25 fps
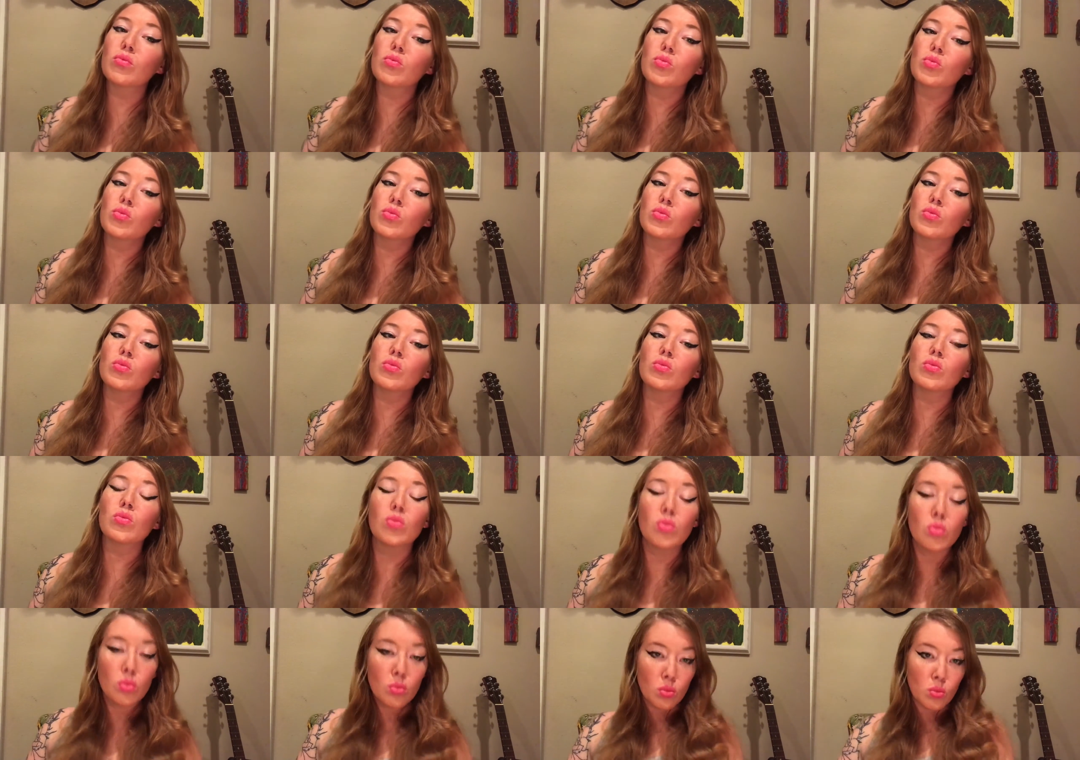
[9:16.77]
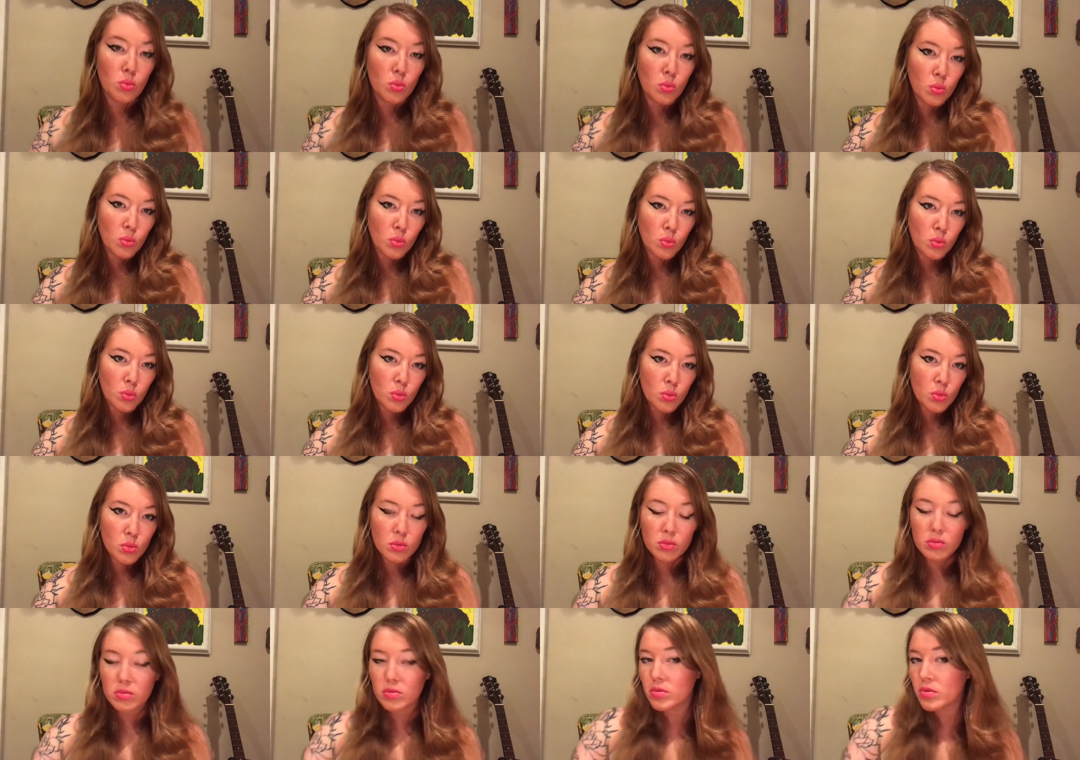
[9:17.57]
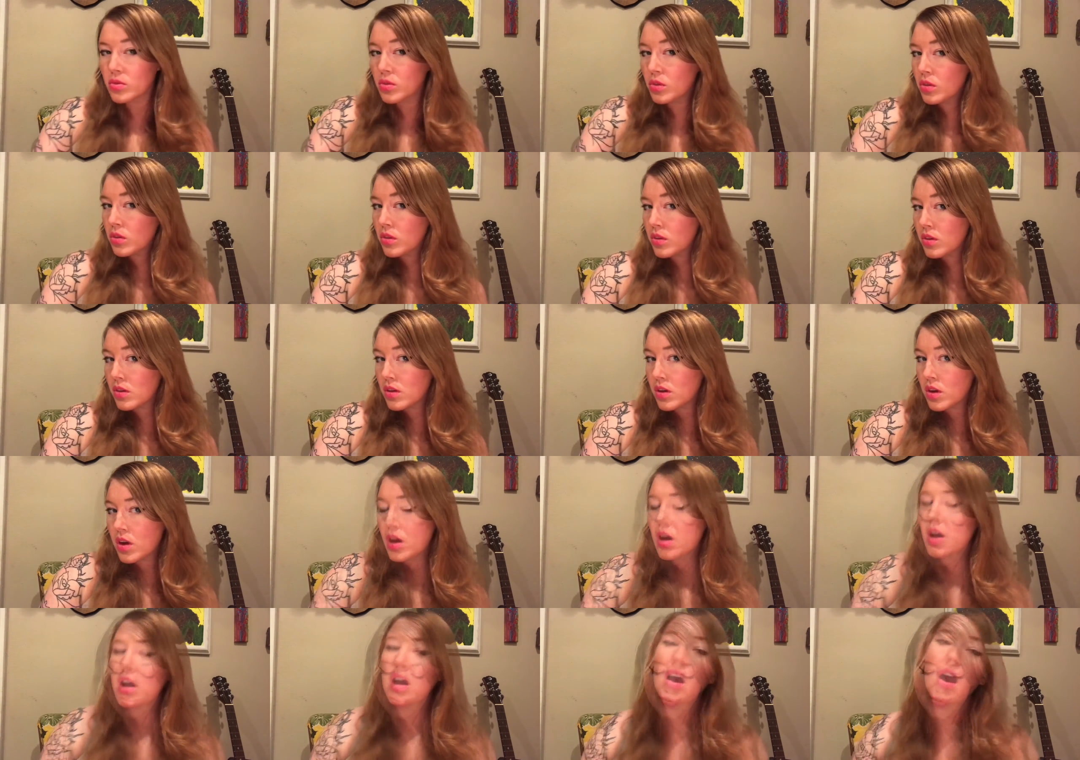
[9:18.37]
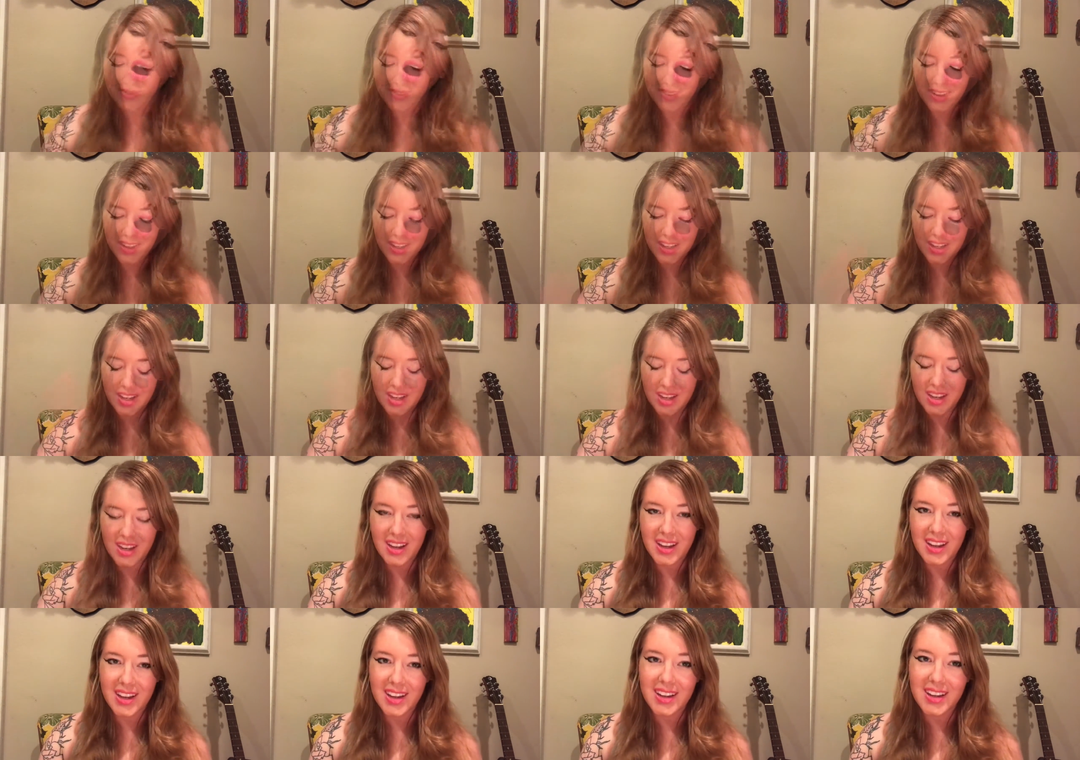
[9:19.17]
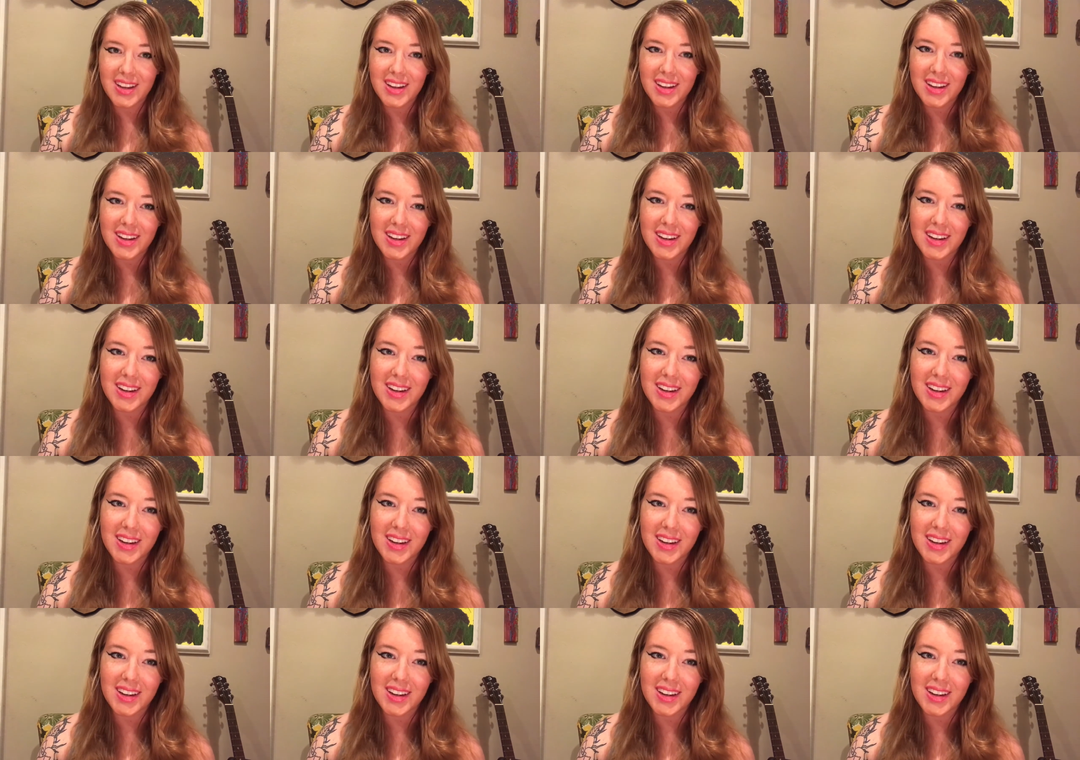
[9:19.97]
(no one is talking)